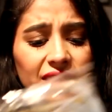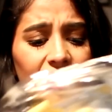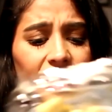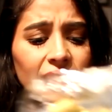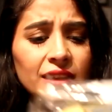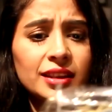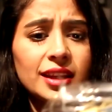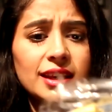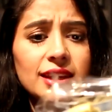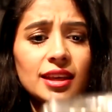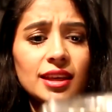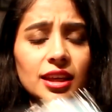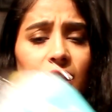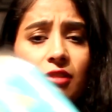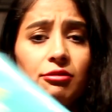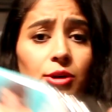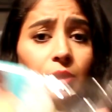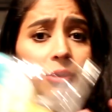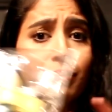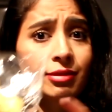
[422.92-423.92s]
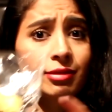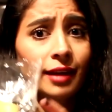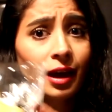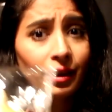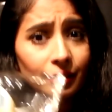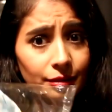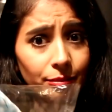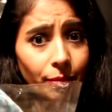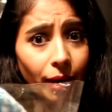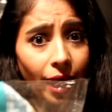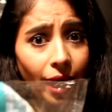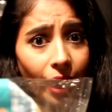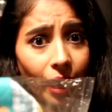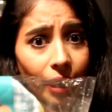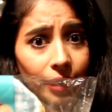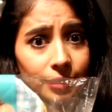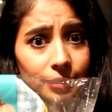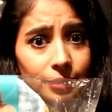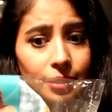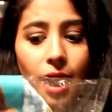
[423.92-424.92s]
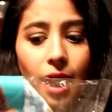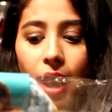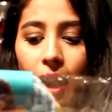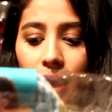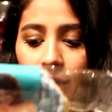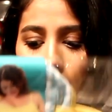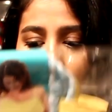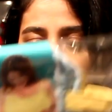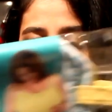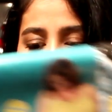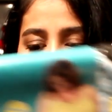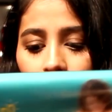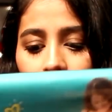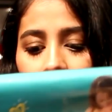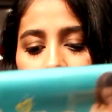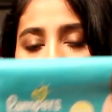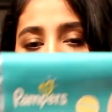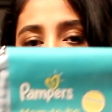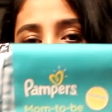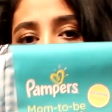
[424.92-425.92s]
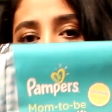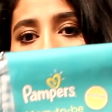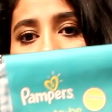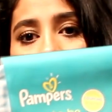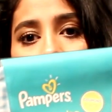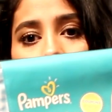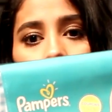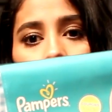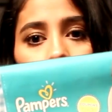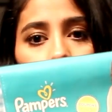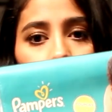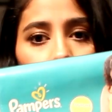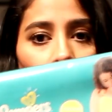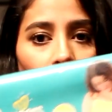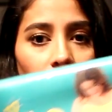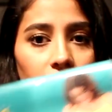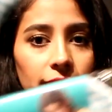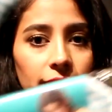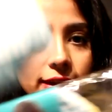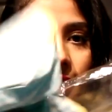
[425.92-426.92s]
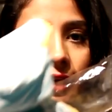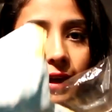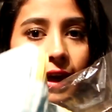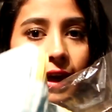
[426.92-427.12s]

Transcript: And then they give you another bag. I know, it's the same product